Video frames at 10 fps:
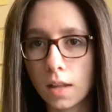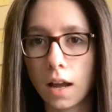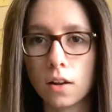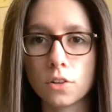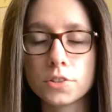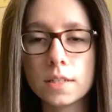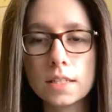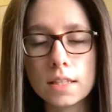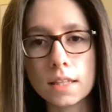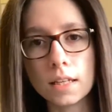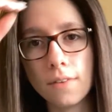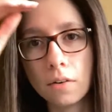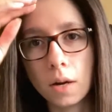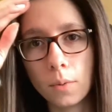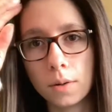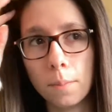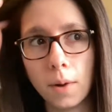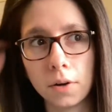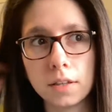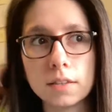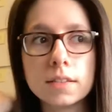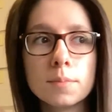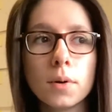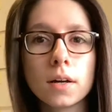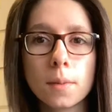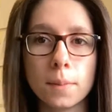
I also need to think of how I want to market this book,